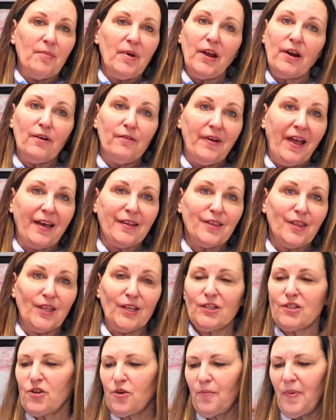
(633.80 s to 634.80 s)
pair of
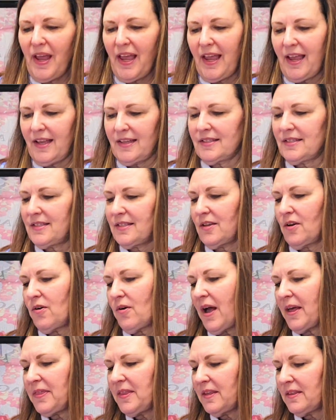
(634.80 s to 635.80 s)
athleisure pants.
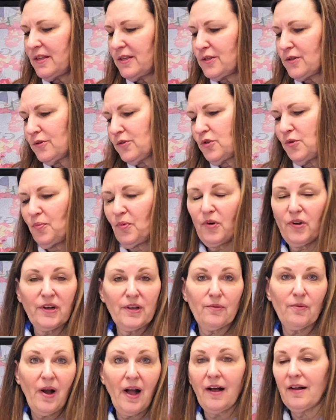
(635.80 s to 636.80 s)
So I think these will do
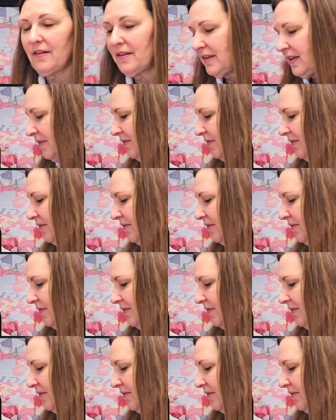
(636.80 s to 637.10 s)
pretty well,